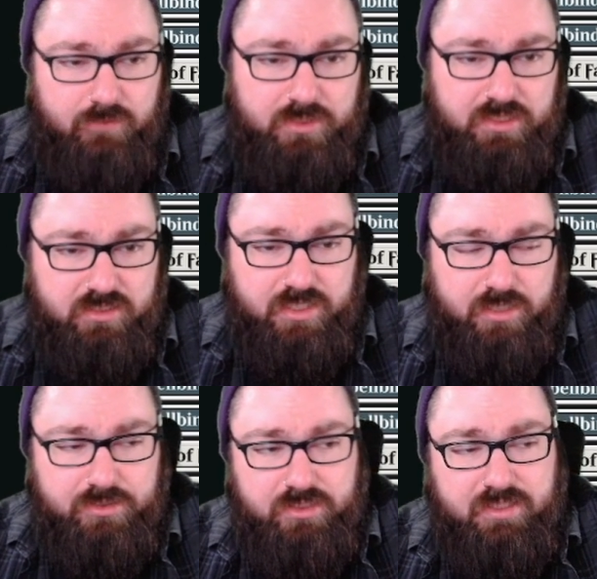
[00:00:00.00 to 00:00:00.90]
to
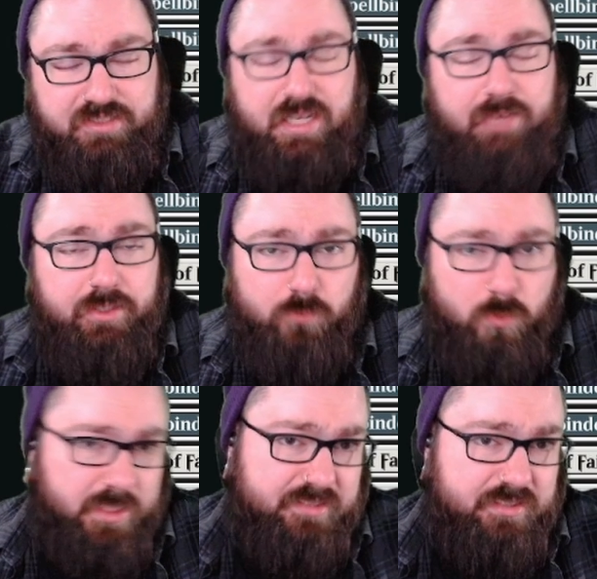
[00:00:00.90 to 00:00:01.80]
guarantee us having
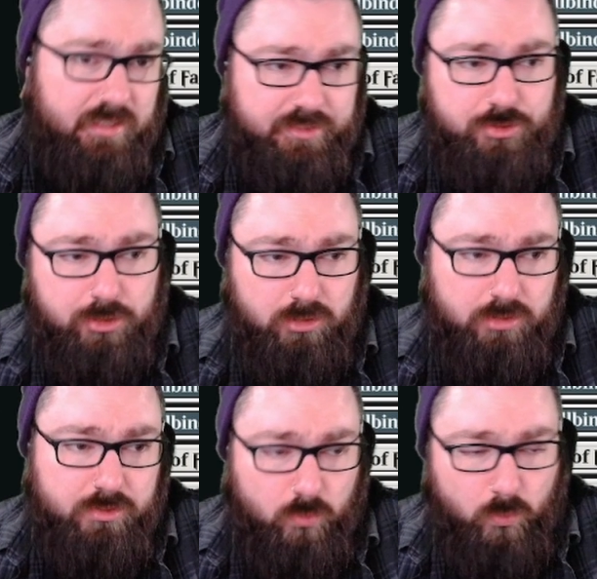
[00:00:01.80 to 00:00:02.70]
white on
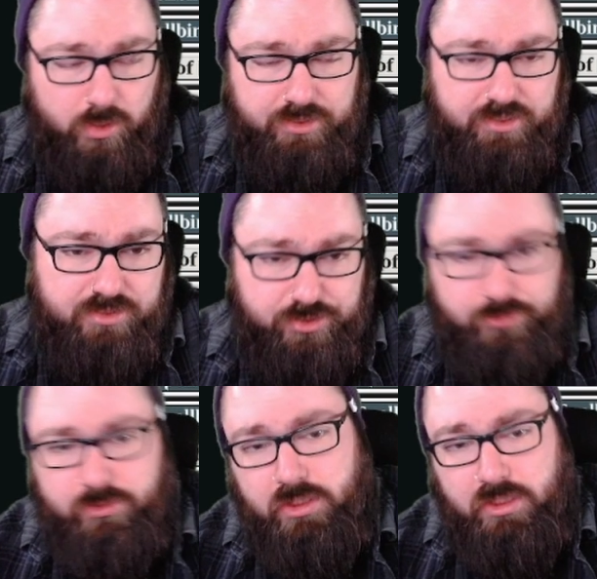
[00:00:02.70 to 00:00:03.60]
turn 1 and
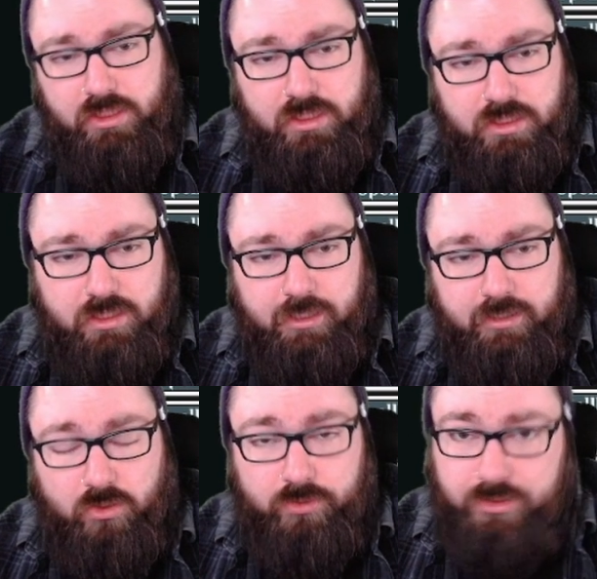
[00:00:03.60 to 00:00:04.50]
2.
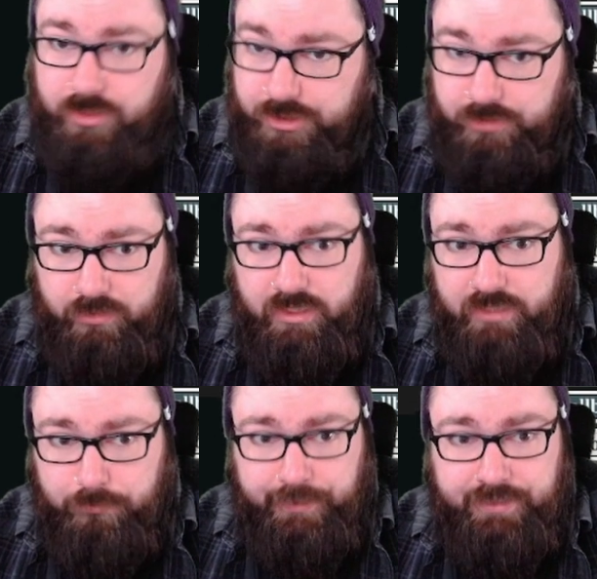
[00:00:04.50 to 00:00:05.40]
The only creature land
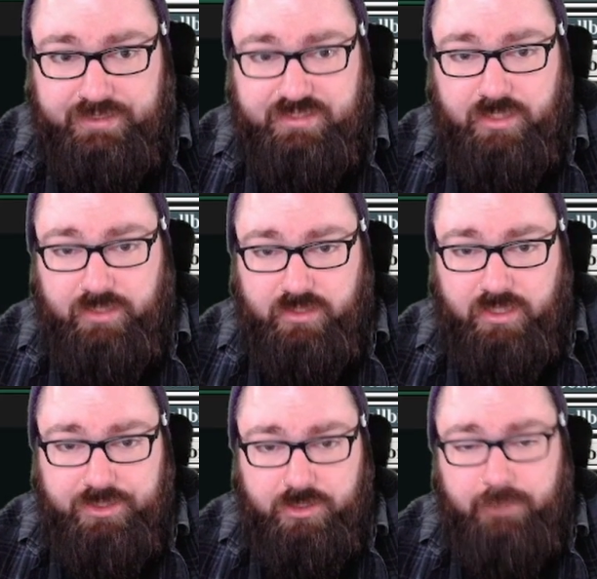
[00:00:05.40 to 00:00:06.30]
we're playing is Lair the
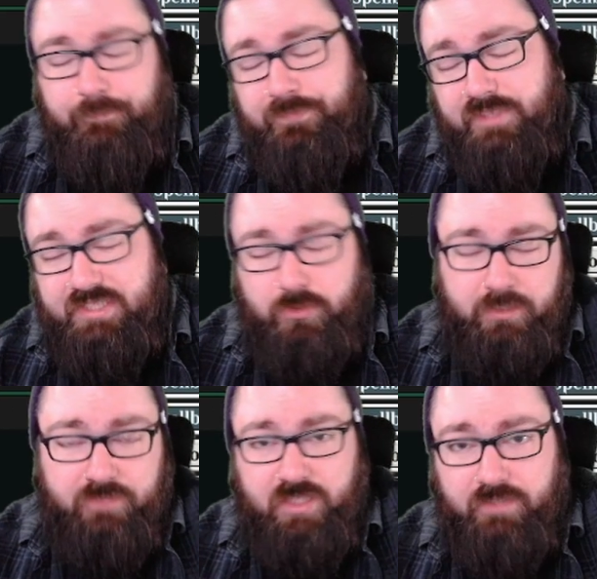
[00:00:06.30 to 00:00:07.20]
Hydra. It's one of
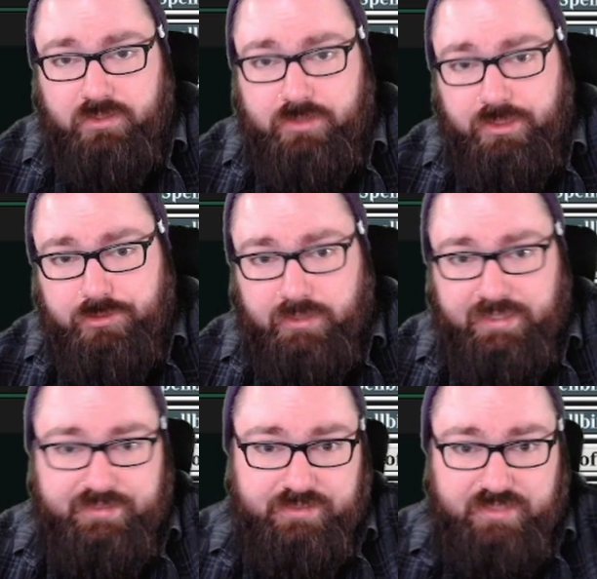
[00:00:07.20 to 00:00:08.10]
my favorite creature
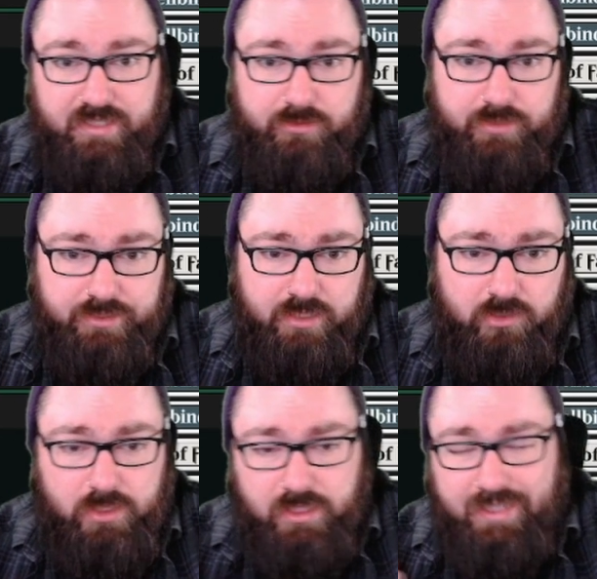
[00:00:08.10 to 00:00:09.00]
lands in standard right now.
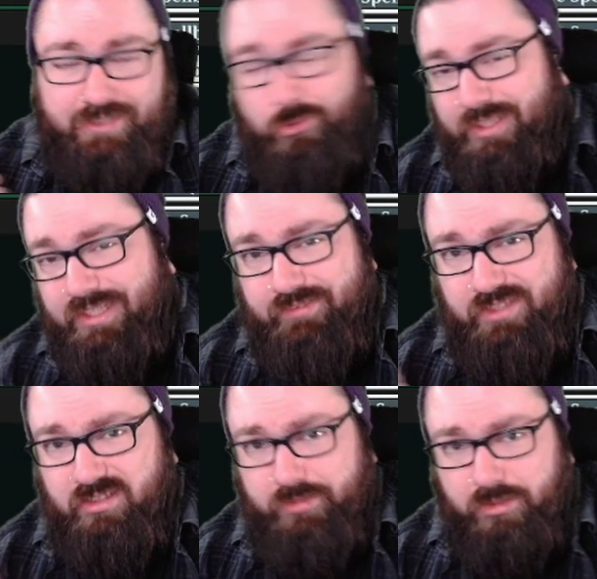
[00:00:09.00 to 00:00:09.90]
I don't like any of
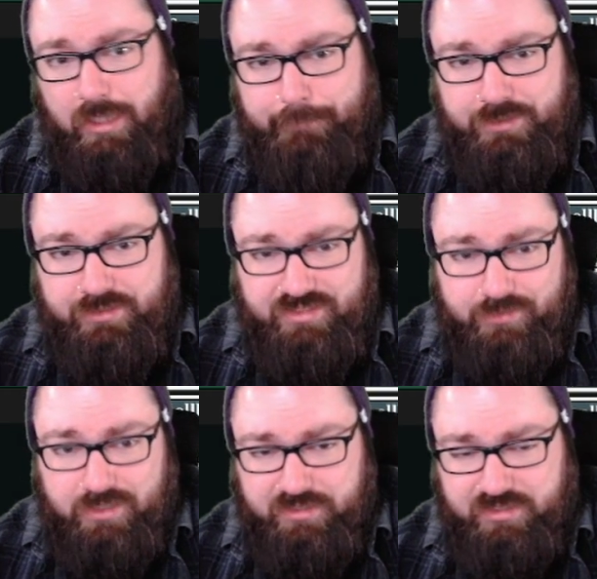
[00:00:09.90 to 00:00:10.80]
the other options
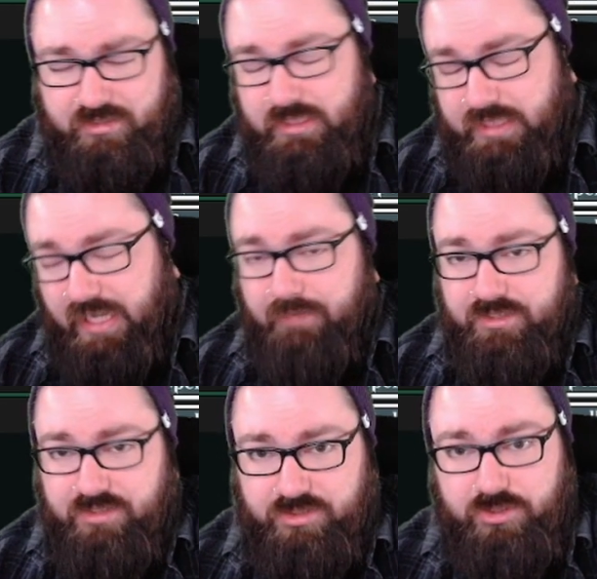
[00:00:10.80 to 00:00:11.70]
because the cave
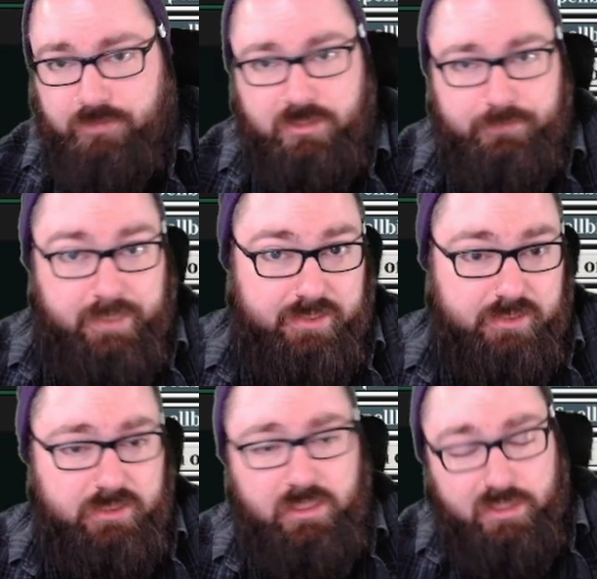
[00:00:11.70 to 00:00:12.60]
is just too much
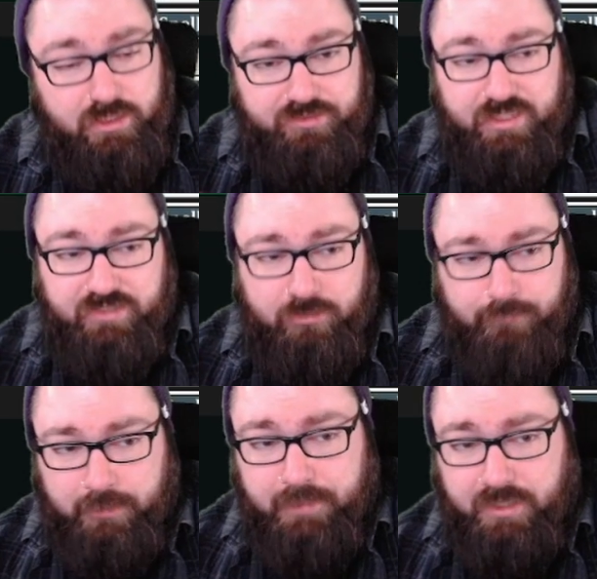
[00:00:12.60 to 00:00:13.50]
mana. Den of the
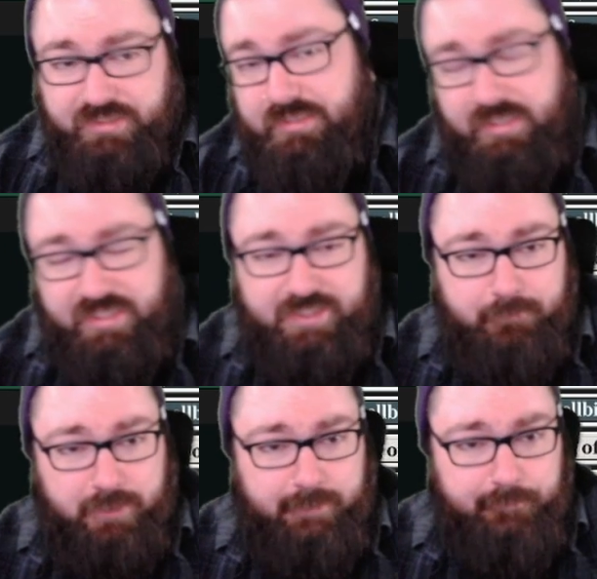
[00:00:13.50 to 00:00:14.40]
Bugbear is nice,
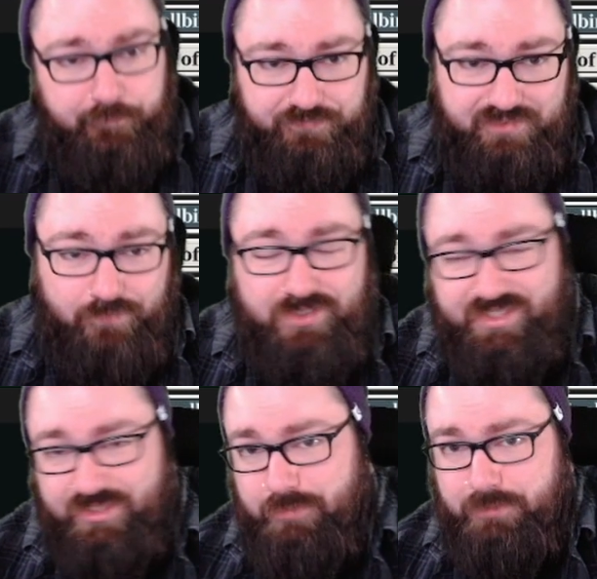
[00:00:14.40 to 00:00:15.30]
but feels
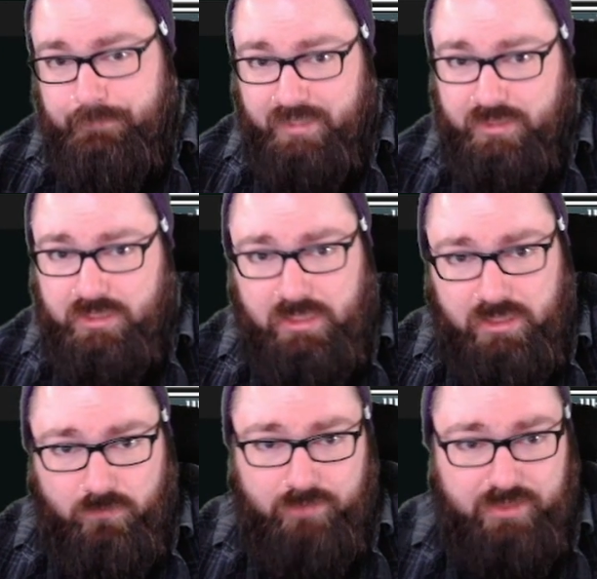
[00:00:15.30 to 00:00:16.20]
like too much mana
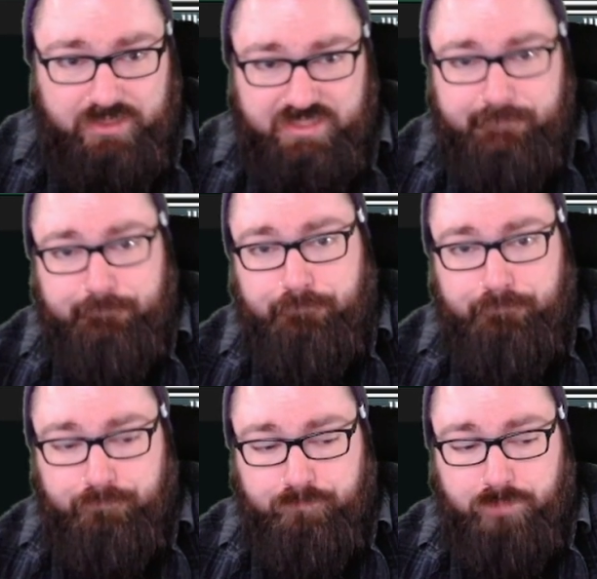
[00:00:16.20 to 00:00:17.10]
when we could just
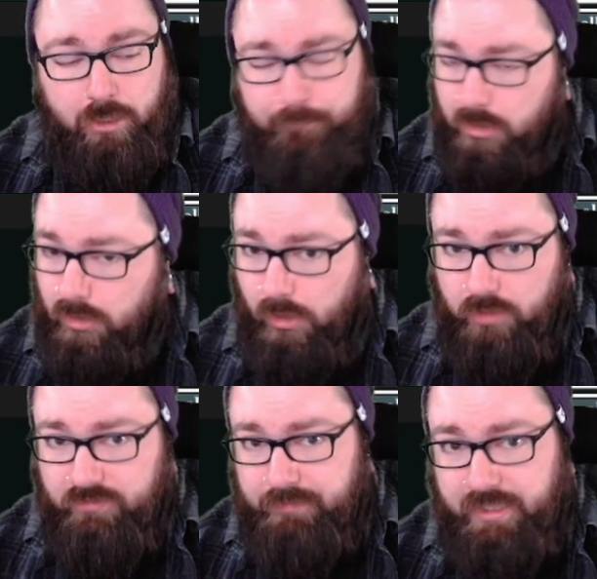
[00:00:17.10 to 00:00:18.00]
pump all
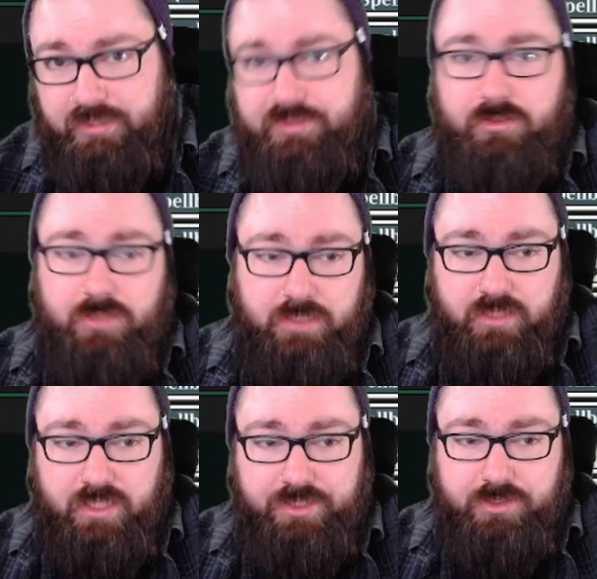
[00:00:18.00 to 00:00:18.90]
our mana into a Lair of the
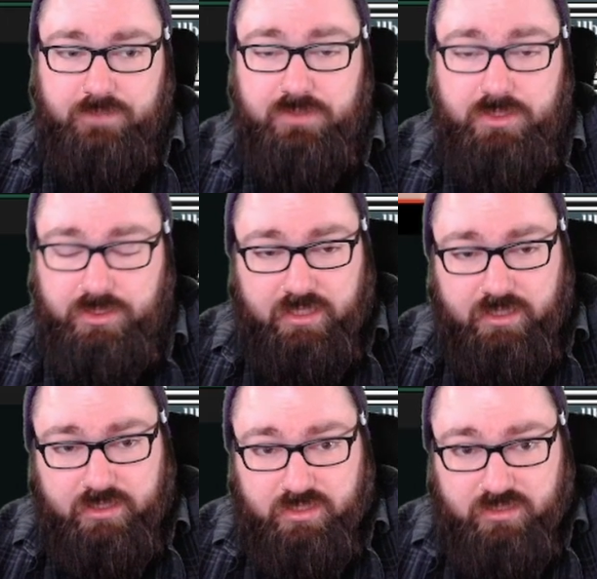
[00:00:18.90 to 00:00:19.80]
Hydra if needed.
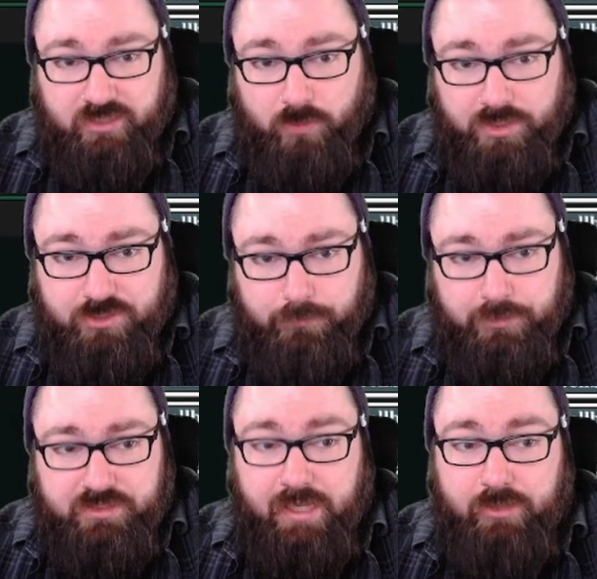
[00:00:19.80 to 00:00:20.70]
And then at worst, we're
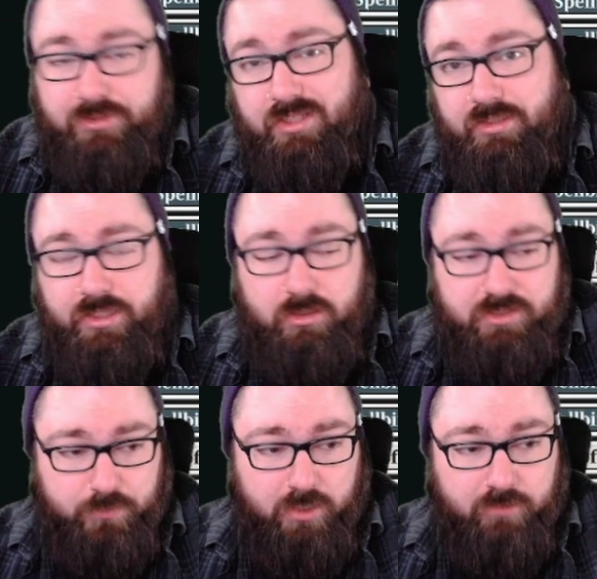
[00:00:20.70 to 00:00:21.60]
putting counters on Lair as
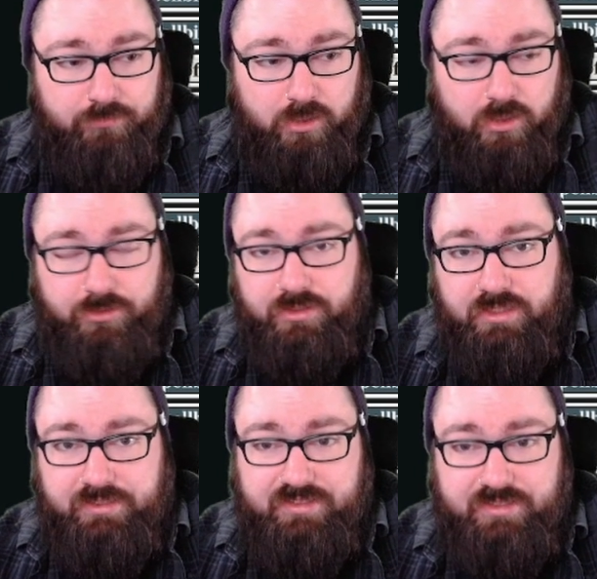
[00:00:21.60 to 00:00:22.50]
well from our other
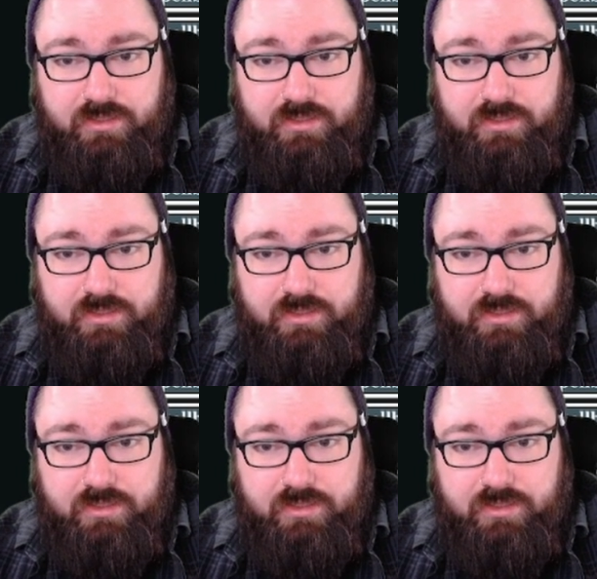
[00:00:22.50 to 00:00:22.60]
things.